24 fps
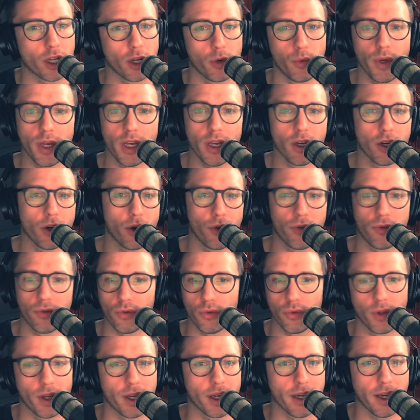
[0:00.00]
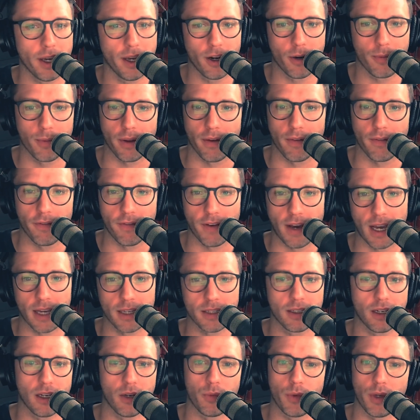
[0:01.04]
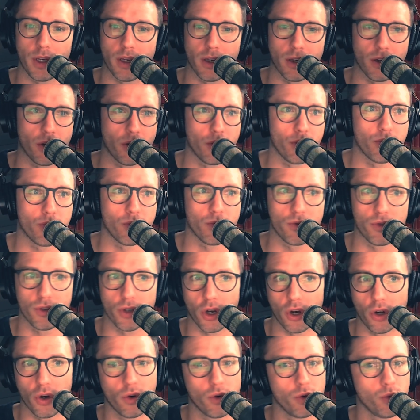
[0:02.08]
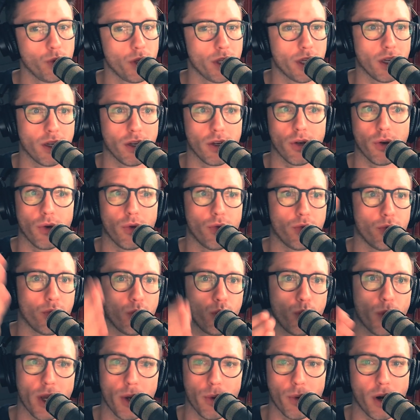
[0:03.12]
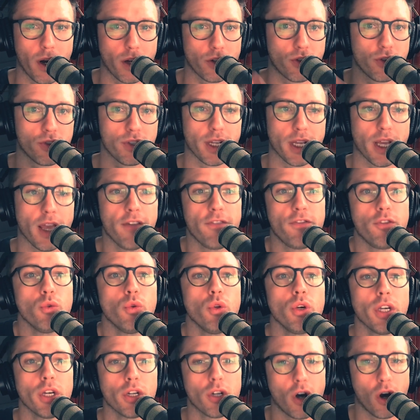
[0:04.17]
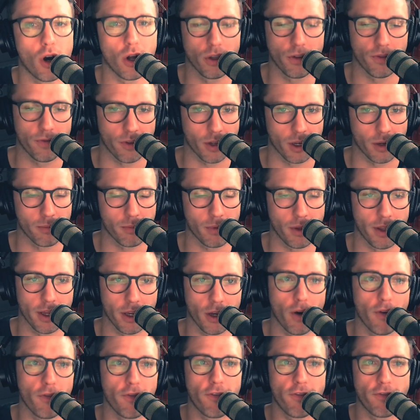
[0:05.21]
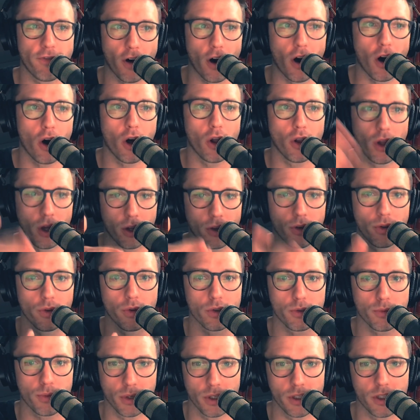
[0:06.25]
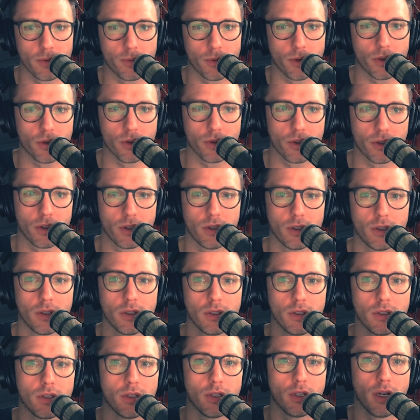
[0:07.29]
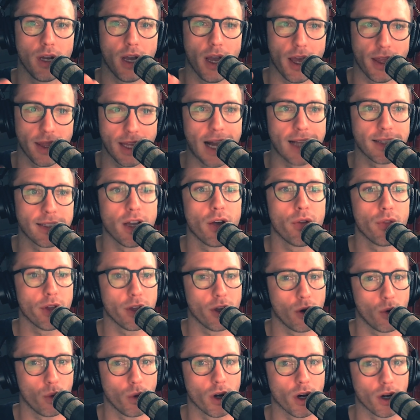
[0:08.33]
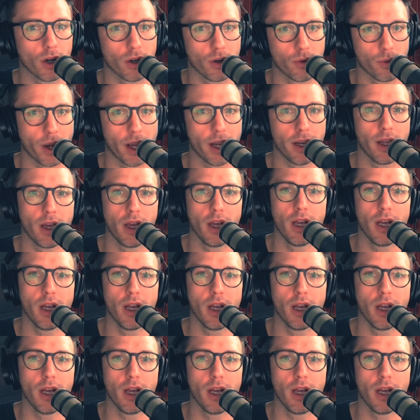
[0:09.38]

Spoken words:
And we can go through like intermittent fasting, we can go through zone, we can go through Weight Watchers. Like if you look at all of them, they all fall under those principles, and that's how they all work, right?